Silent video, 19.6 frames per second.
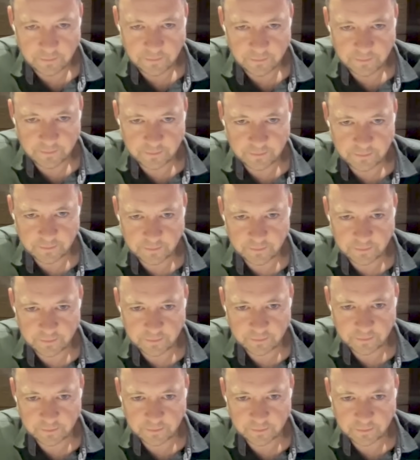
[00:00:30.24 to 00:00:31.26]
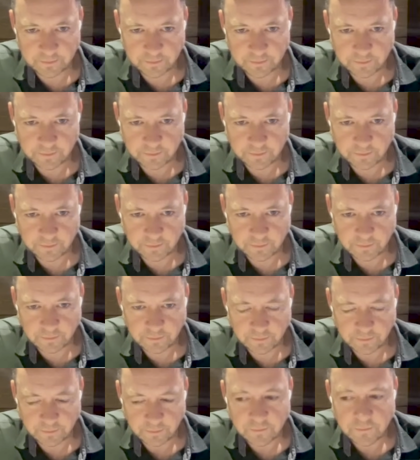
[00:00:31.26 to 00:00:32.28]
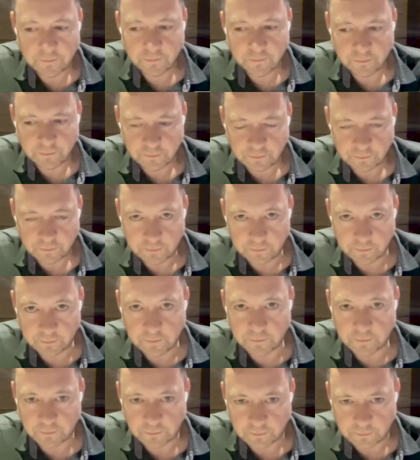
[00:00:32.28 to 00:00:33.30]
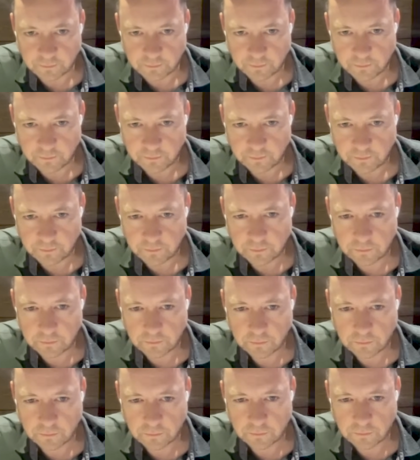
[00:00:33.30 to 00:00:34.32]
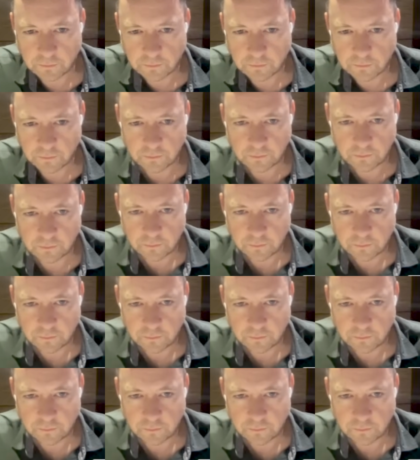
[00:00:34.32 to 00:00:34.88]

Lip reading: The person shown says nothing.